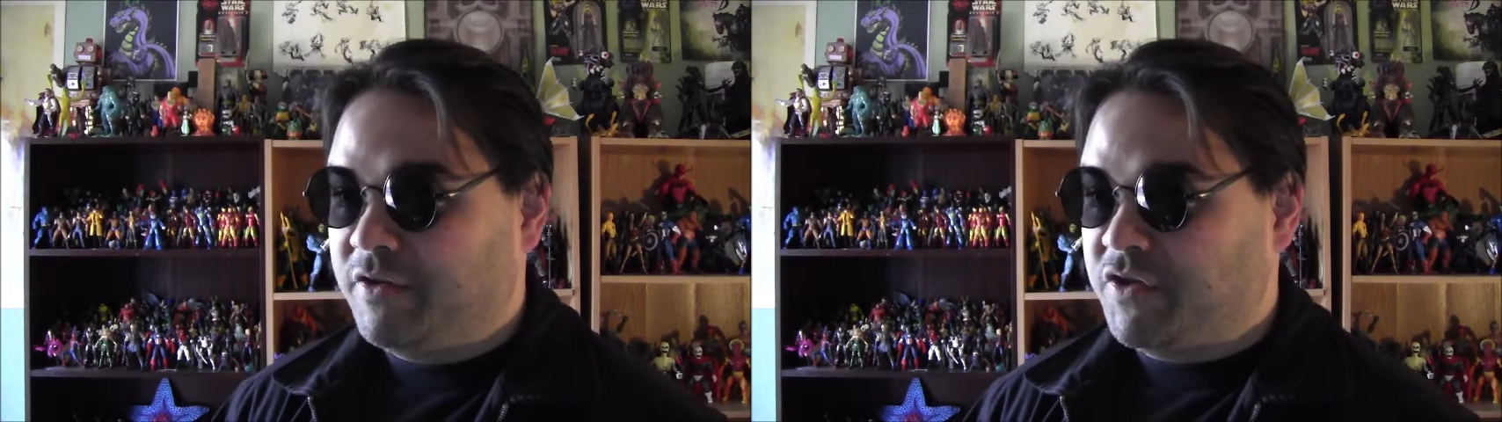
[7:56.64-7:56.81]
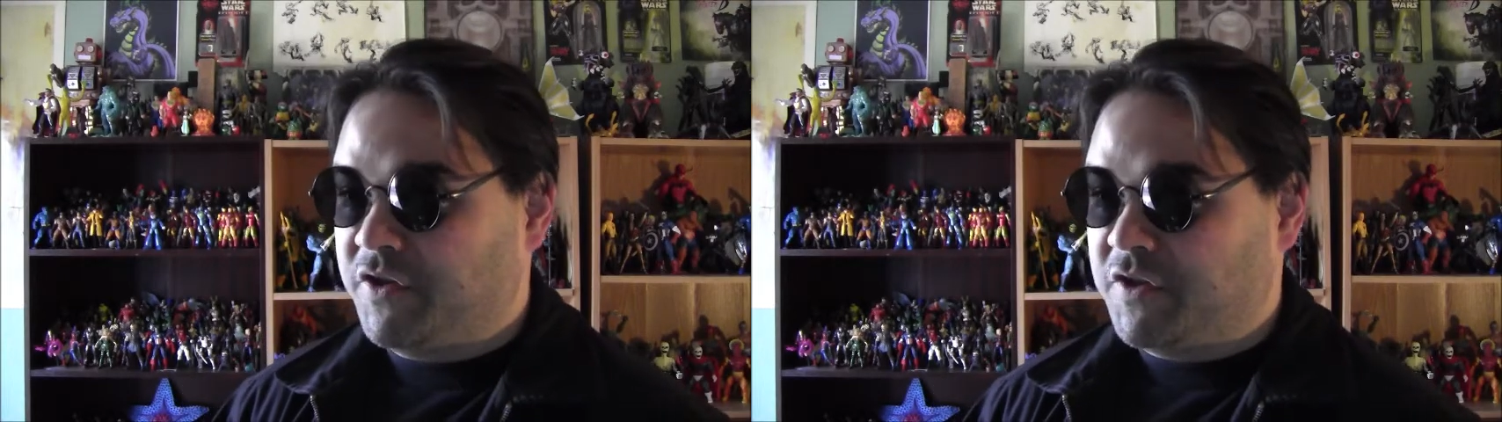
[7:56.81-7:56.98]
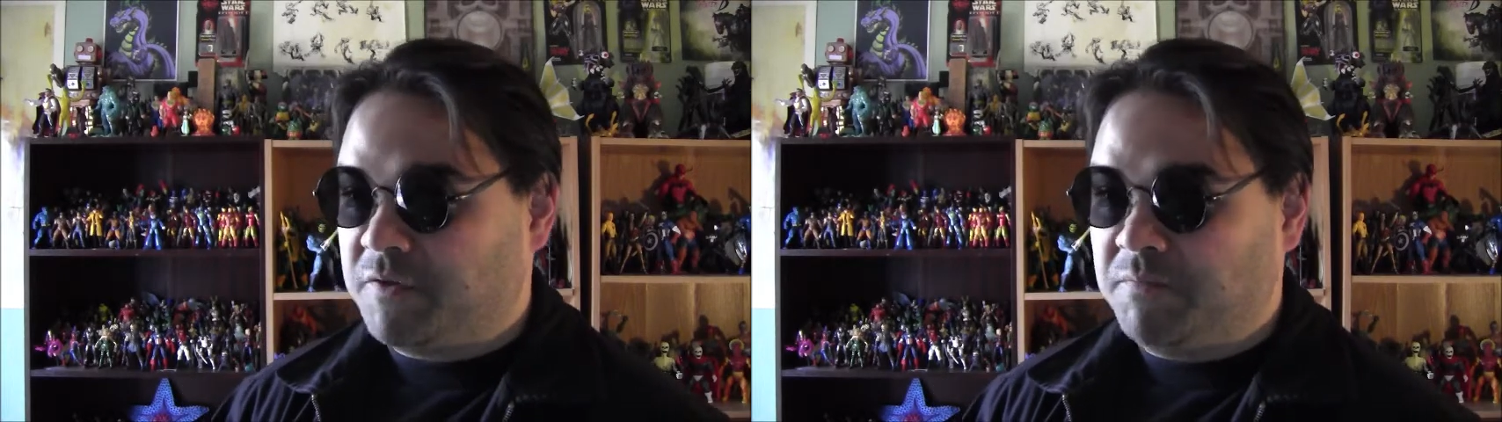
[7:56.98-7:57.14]

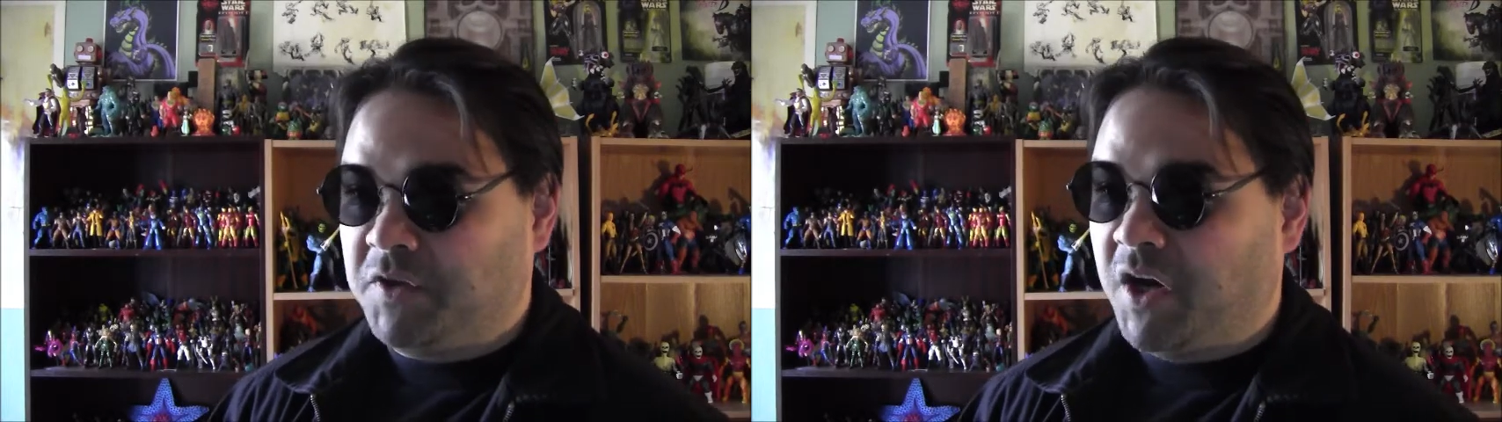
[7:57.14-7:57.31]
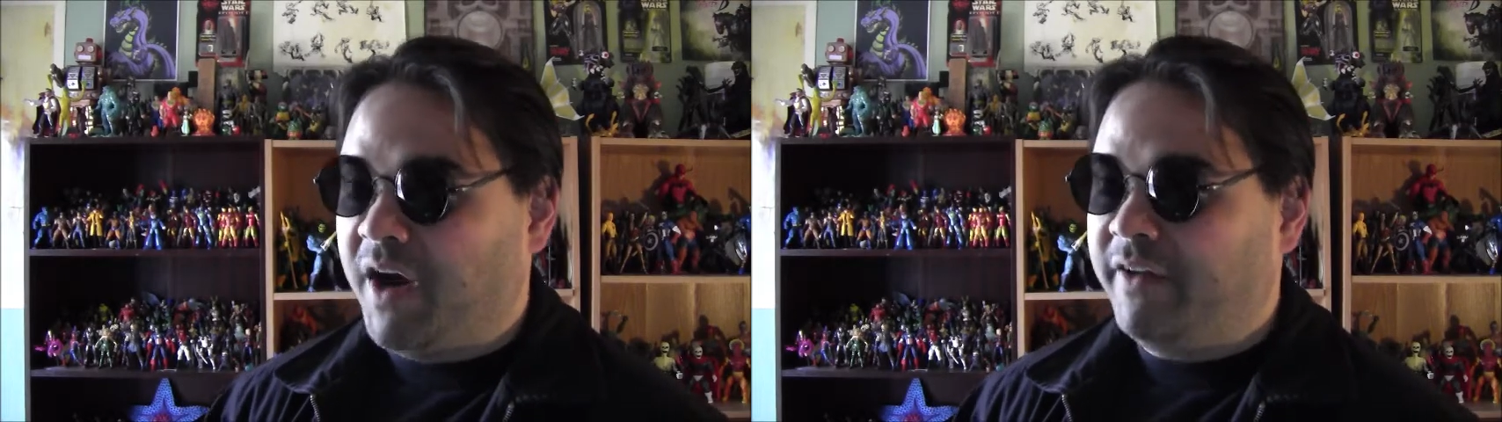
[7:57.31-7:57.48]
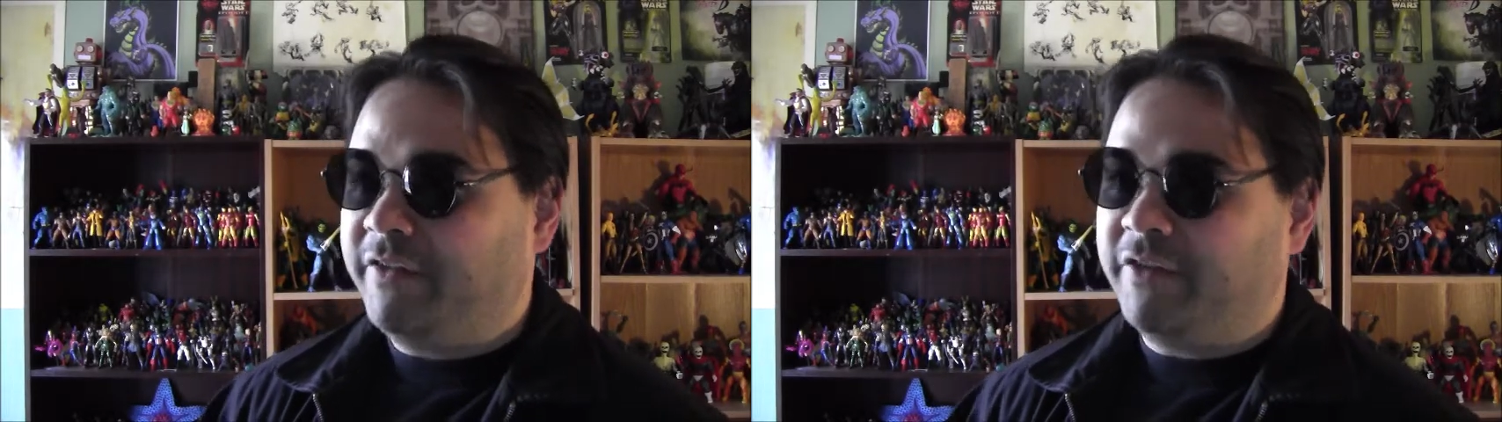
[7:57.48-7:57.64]
just
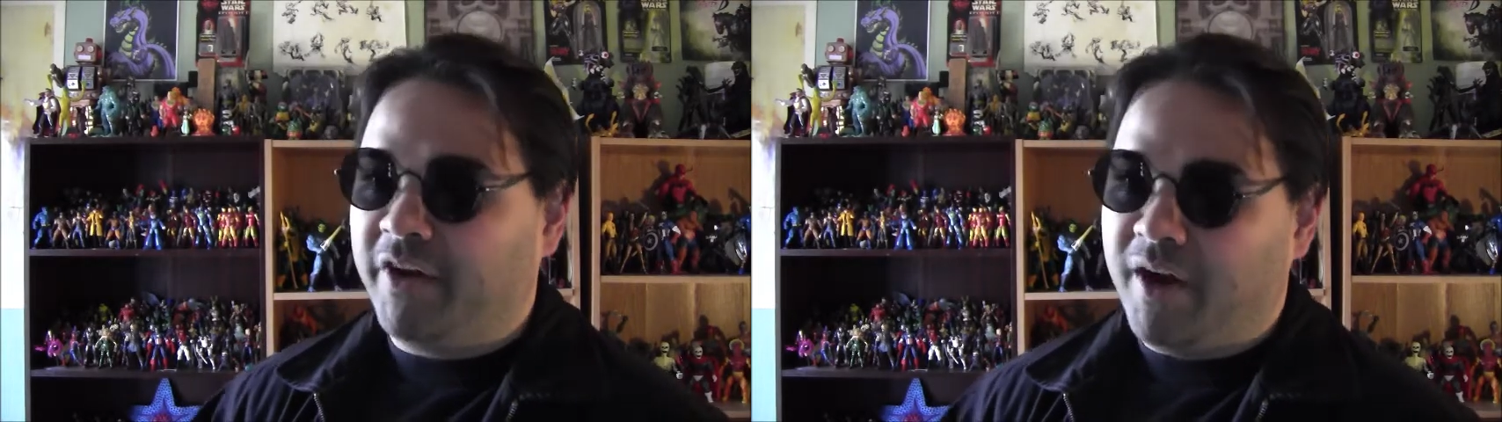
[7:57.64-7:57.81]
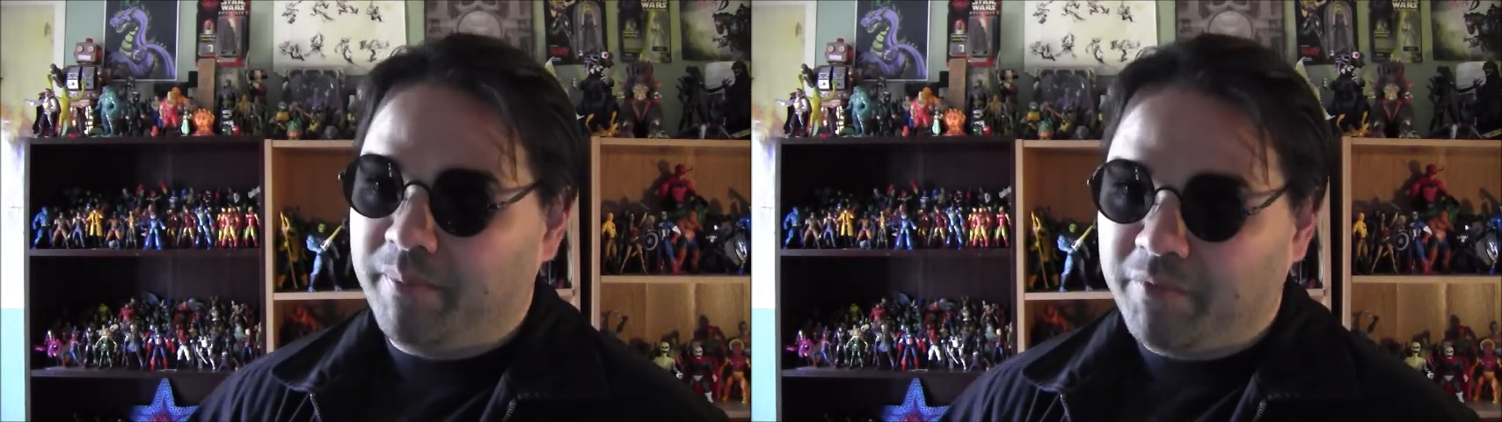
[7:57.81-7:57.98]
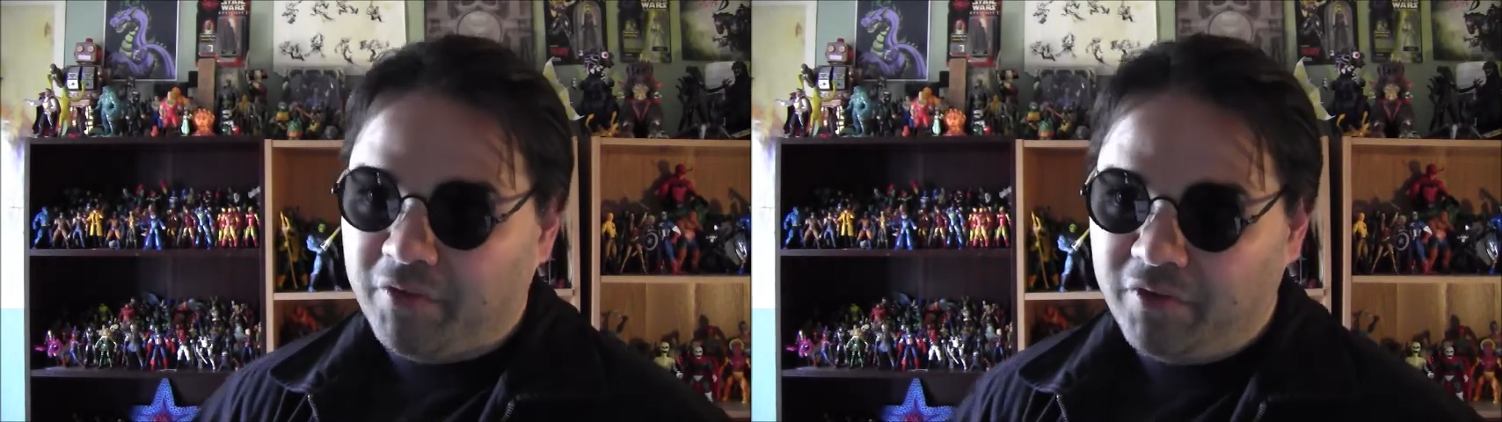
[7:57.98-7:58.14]
God
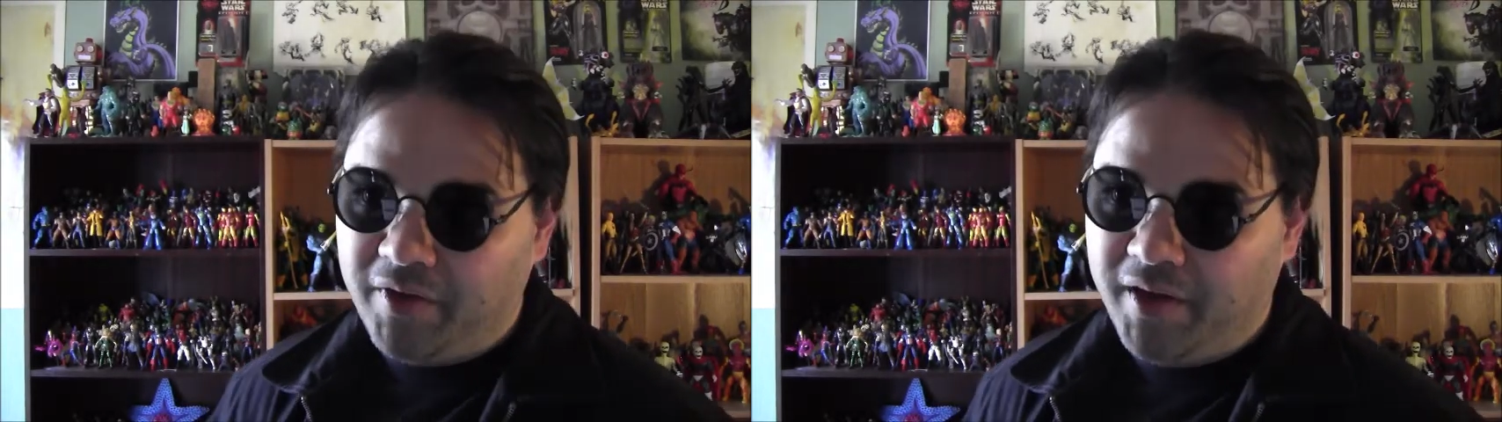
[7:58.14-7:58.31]
stopped